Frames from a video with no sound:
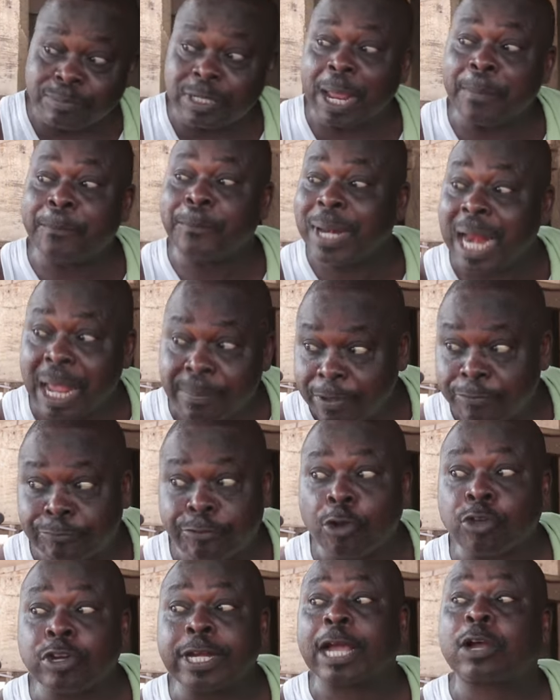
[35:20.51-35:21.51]
they play
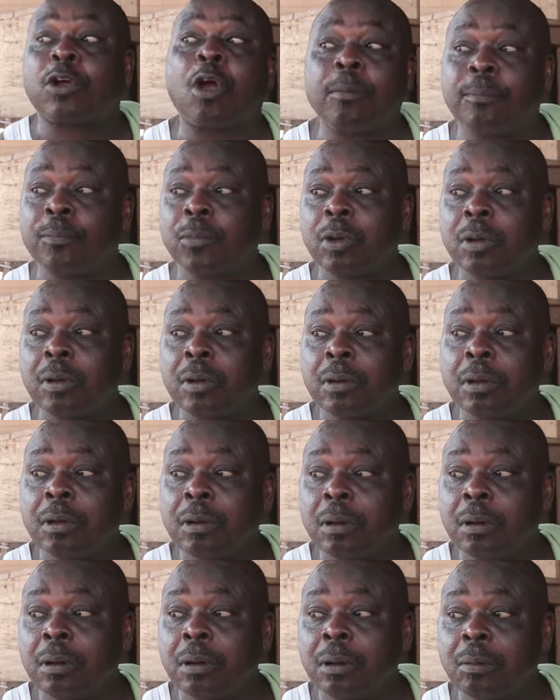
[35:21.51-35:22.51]
before you they come.
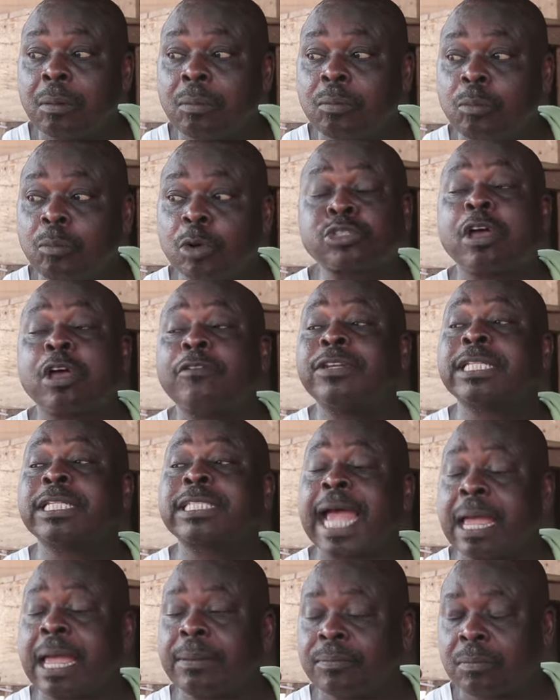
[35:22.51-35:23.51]
Most of the
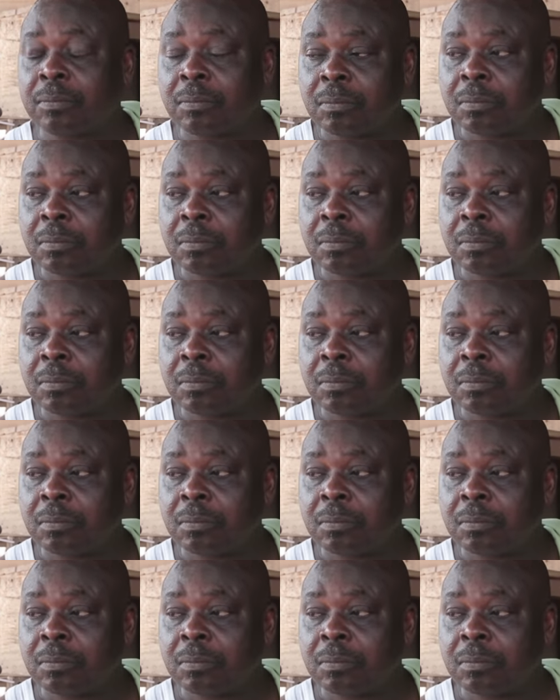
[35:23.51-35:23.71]
time.